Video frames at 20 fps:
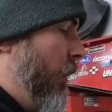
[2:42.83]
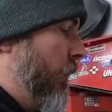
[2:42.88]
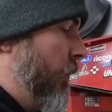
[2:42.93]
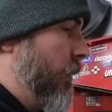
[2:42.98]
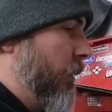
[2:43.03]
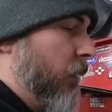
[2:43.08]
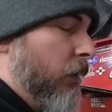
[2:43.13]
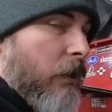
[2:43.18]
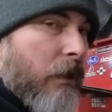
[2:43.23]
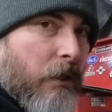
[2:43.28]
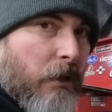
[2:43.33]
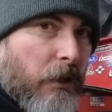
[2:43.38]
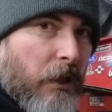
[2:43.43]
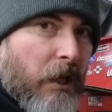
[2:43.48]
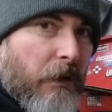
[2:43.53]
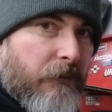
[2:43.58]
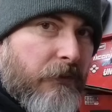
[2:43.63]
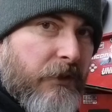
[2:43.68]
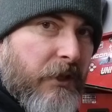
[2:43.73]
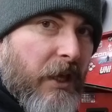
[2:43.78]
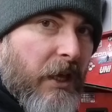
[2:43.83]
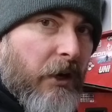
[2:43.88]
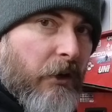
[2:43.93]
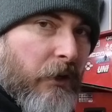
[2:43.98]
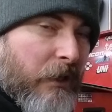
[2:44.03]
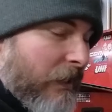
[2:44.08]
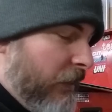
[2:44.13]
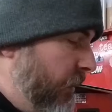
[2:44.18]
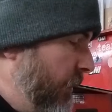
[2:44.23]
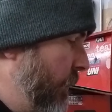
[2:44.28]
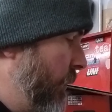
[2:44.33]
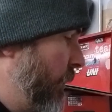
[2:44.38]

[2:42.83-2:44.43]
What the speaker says: The gloves that are in